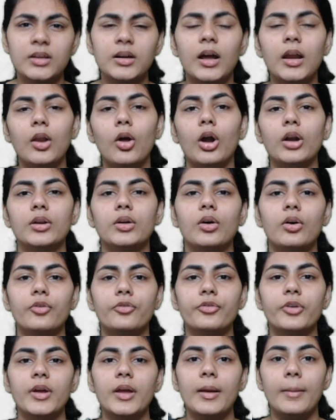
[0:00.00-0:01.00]
a lot
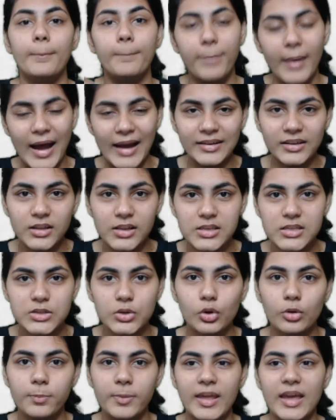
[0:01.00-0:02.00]
of battles
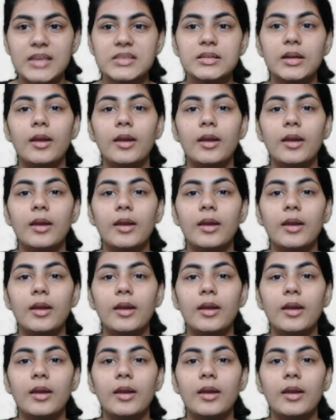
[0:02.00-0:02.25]
took place,